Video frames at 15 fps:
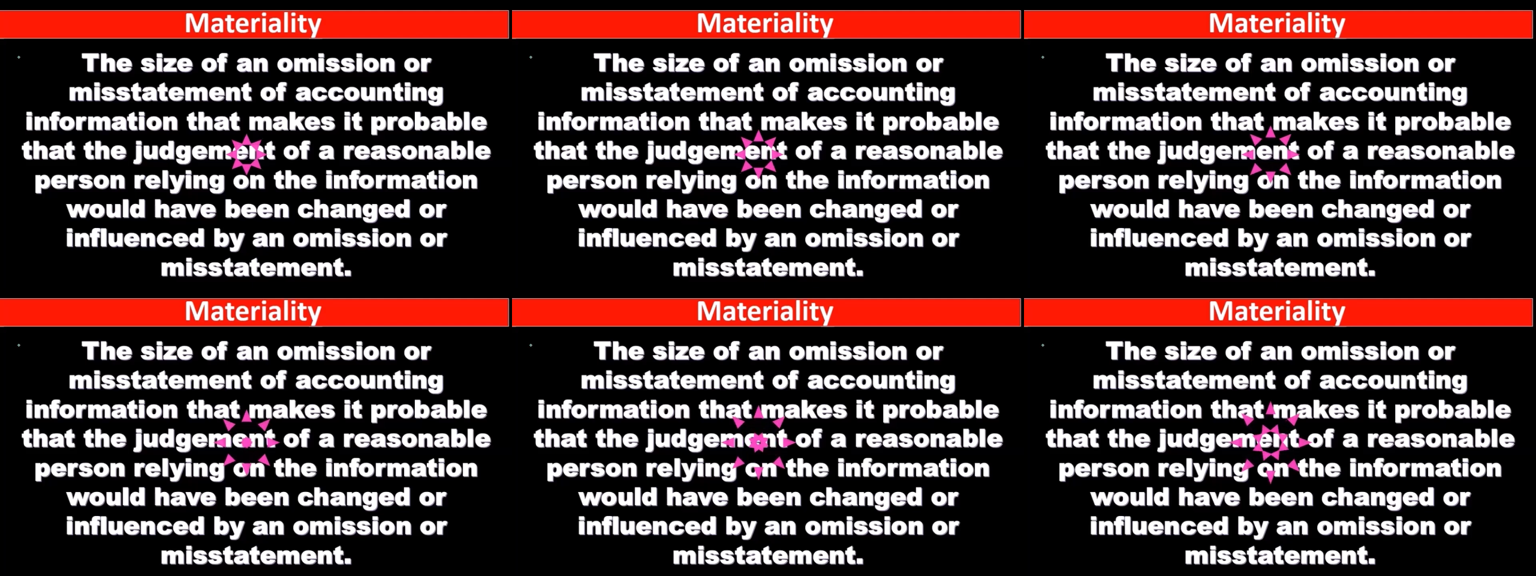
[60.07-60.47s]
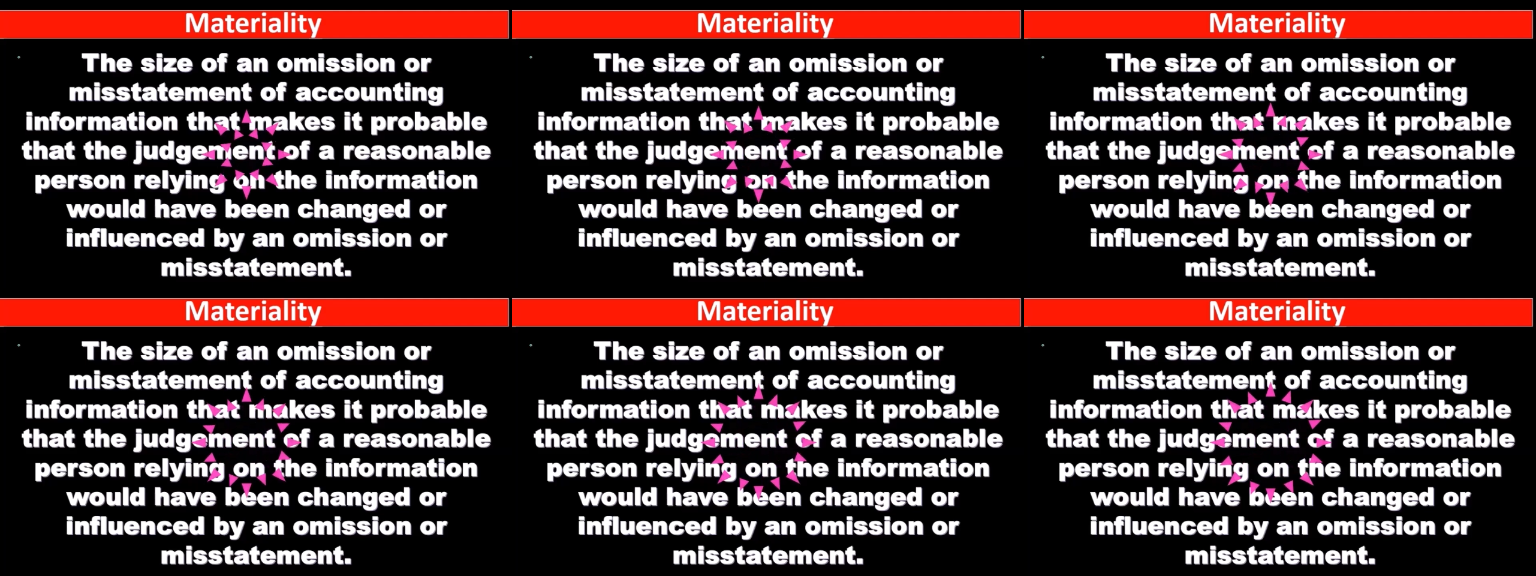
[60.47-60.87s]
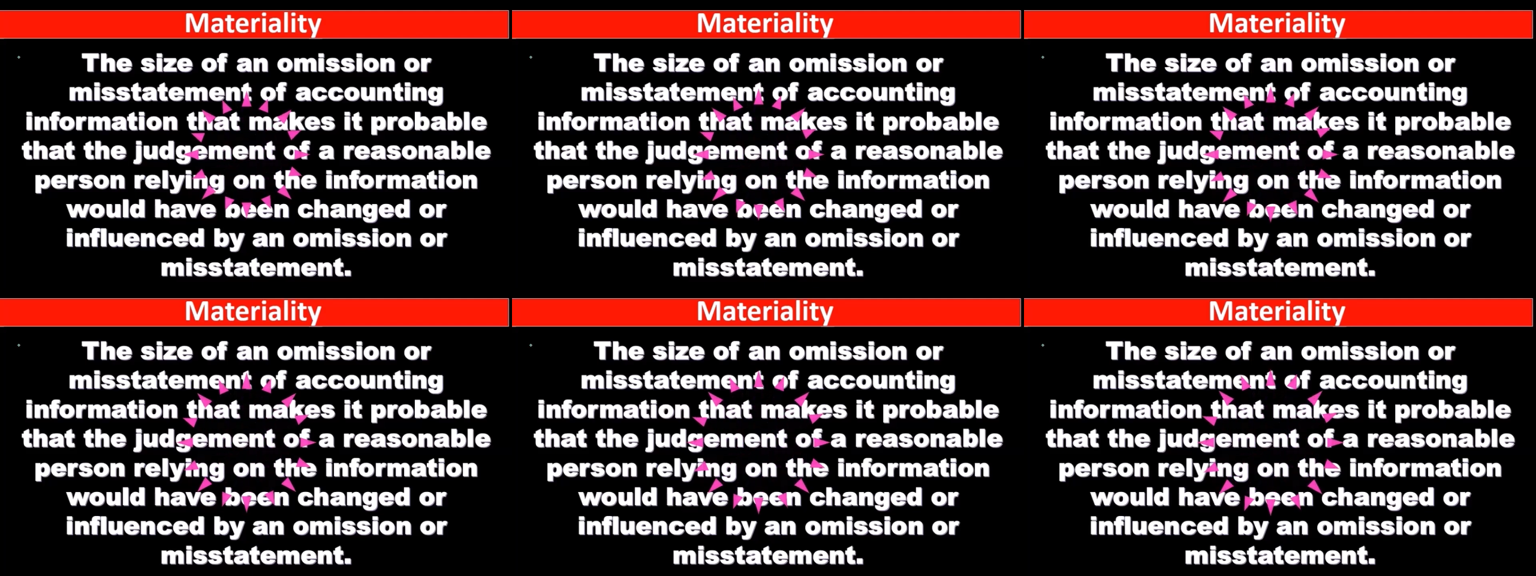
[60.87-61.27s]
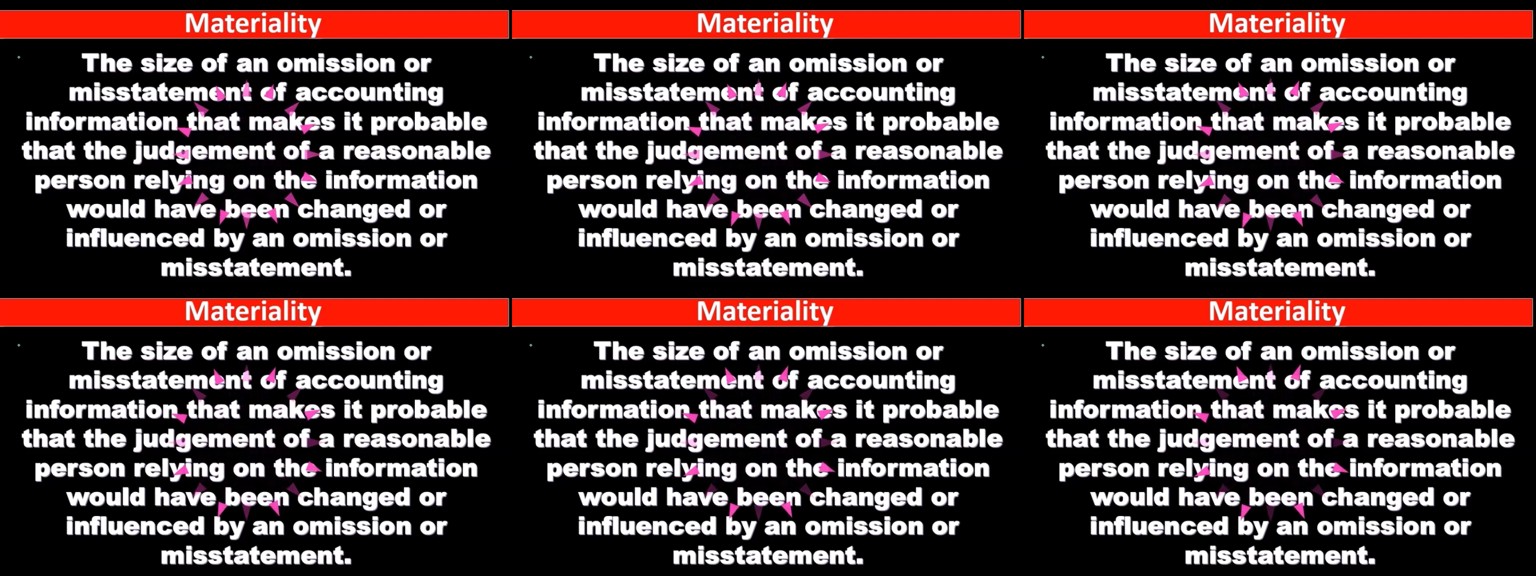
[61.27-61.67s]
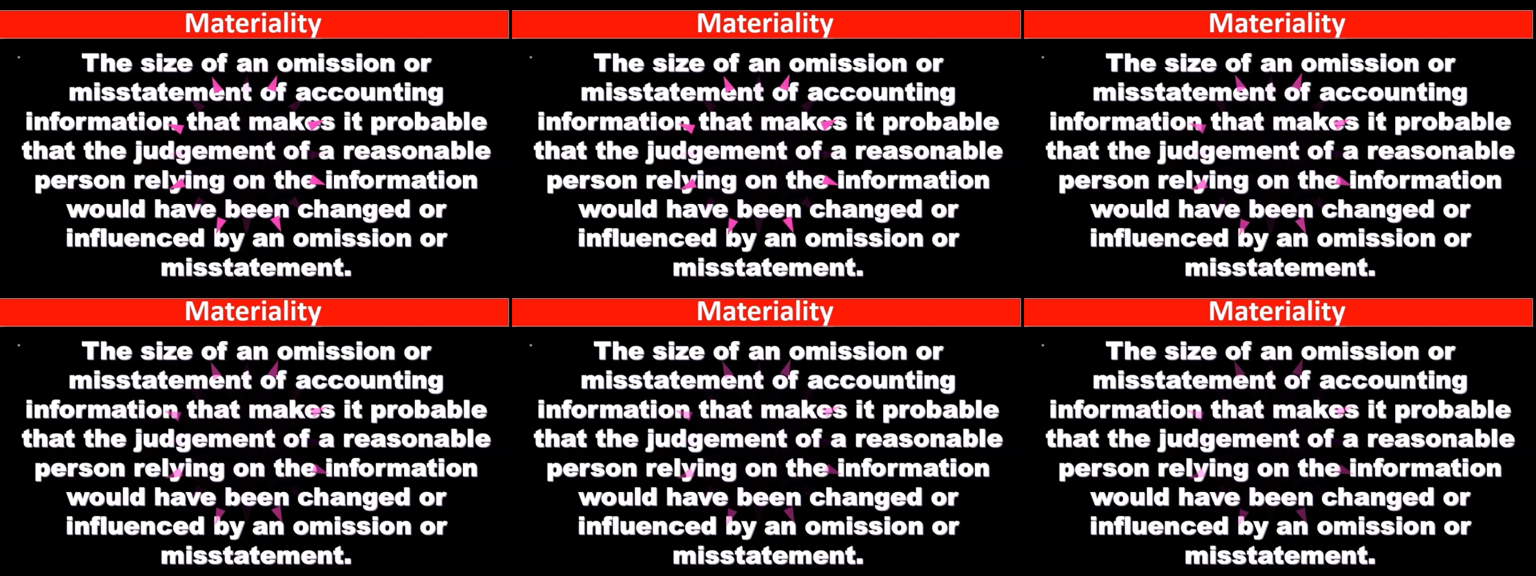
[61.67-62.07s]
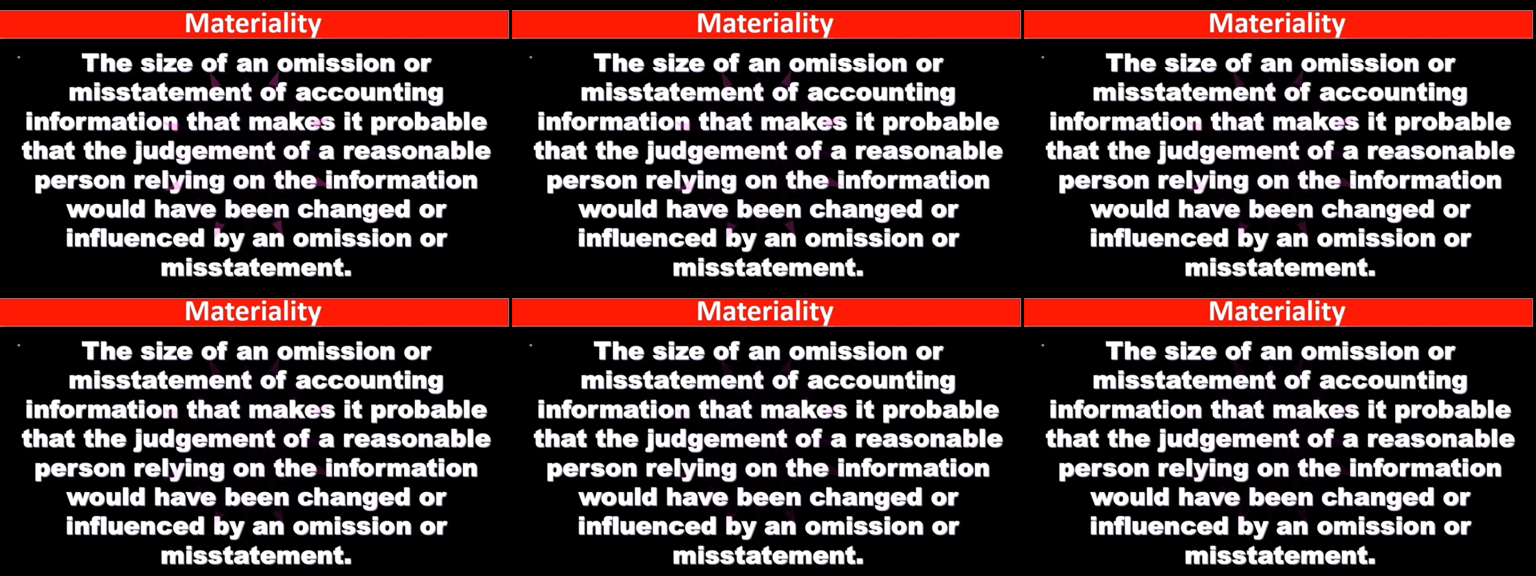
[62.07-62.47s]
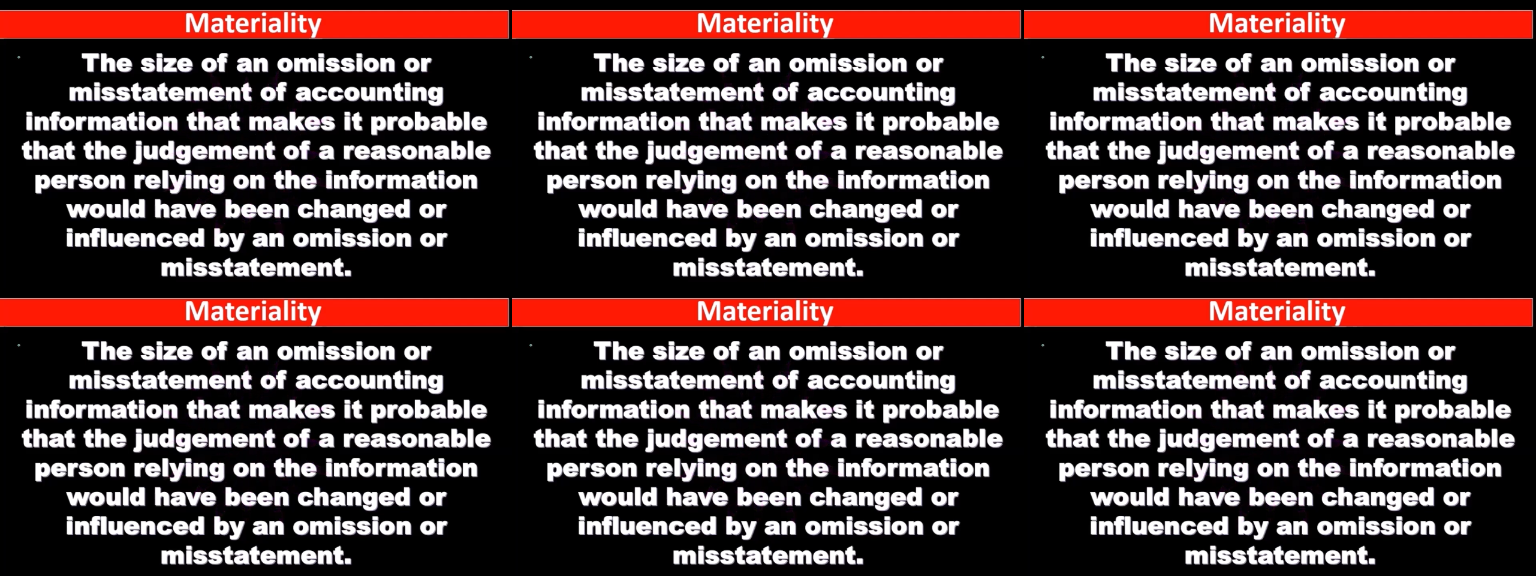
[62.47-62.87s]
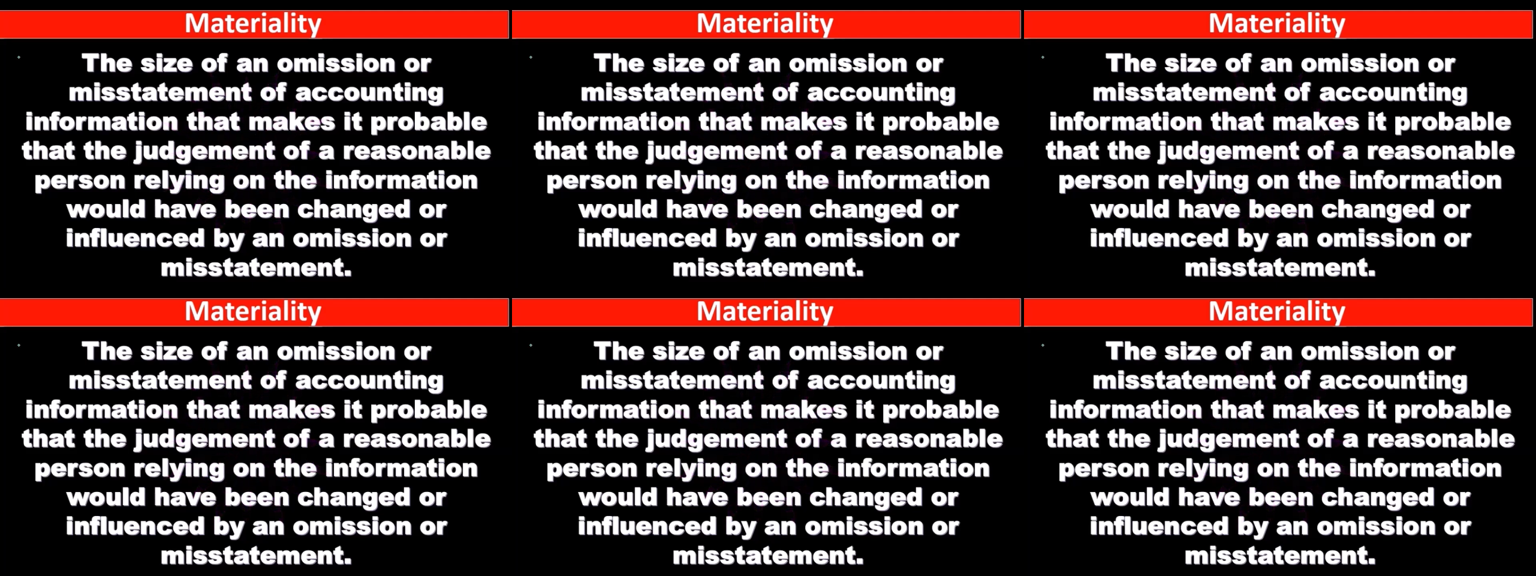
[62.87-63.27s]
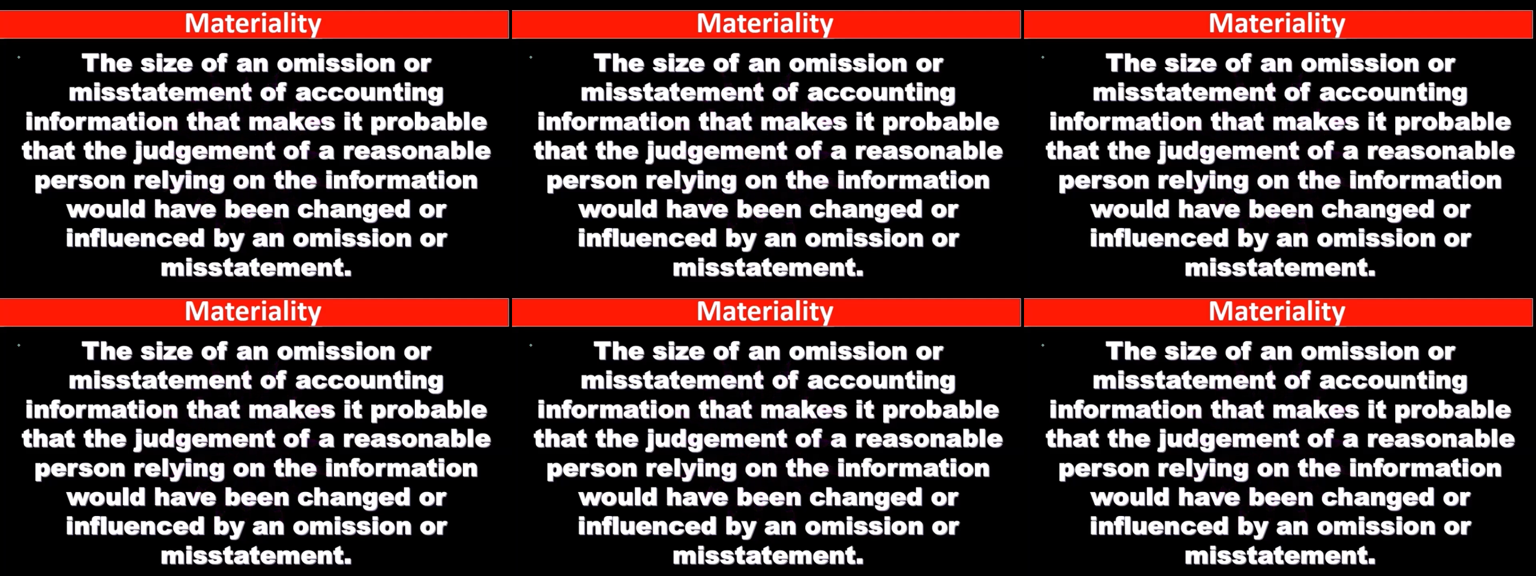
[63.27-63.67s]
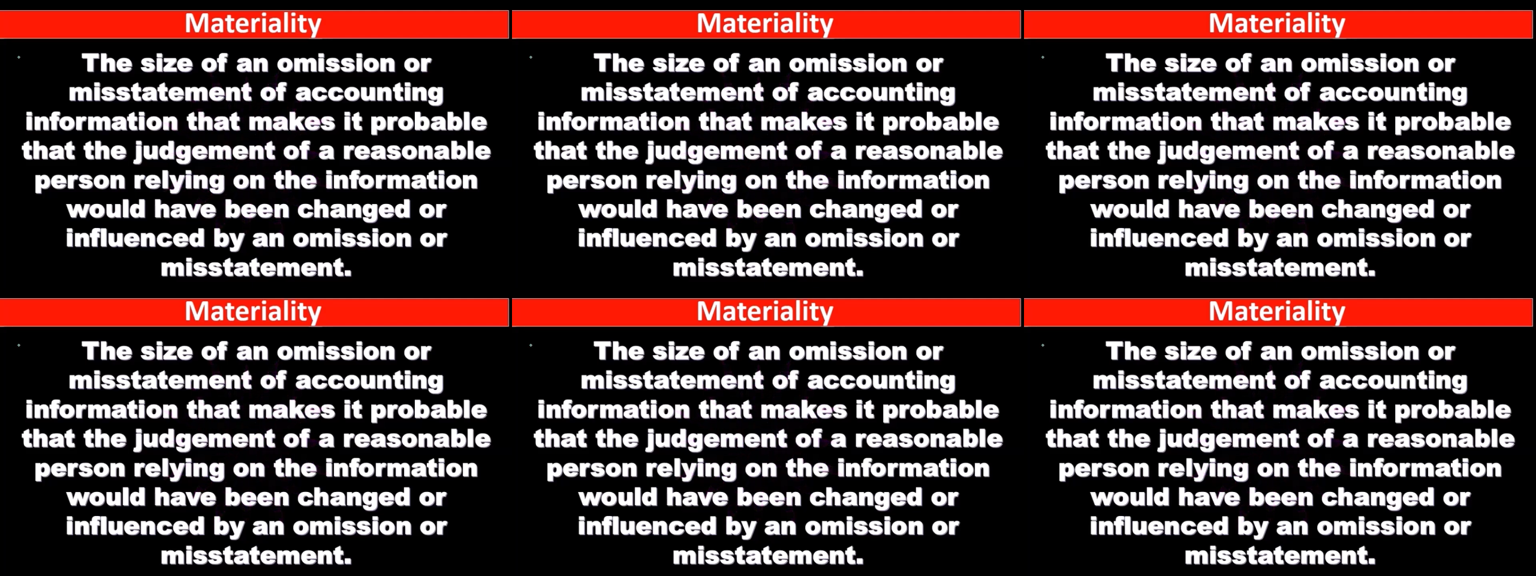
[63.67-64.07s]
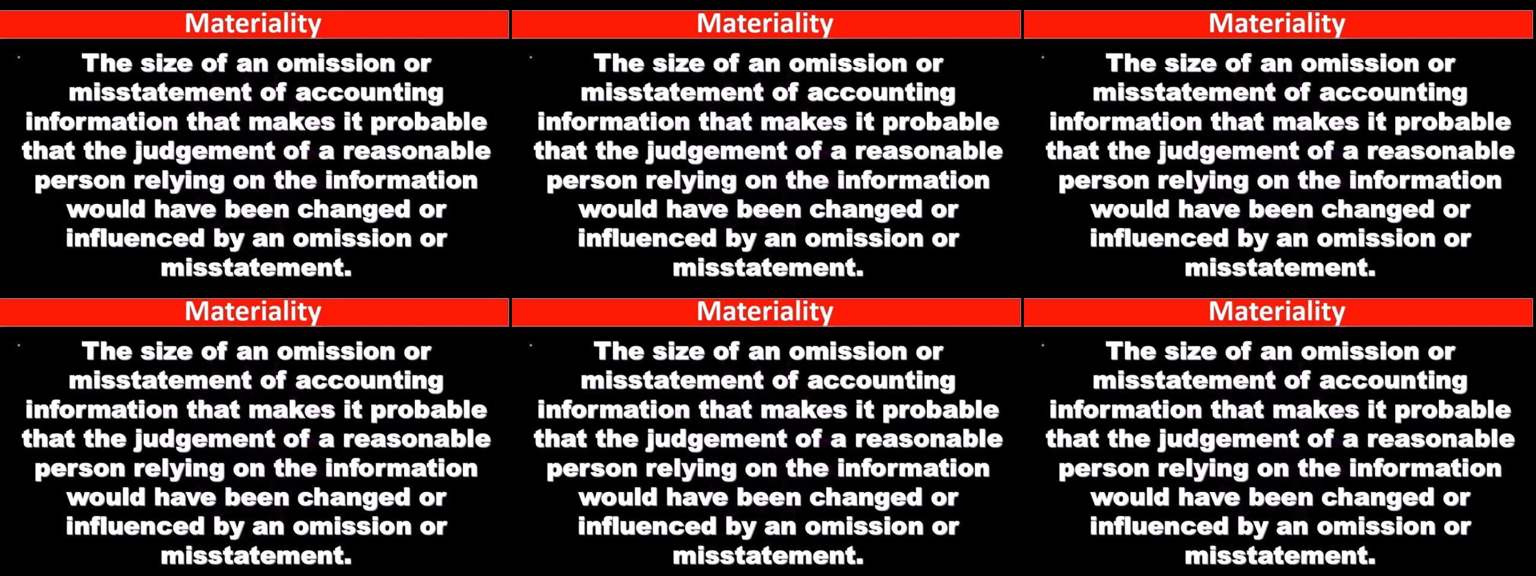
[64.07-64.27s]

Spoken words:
No face is visible, so there are no lips to read.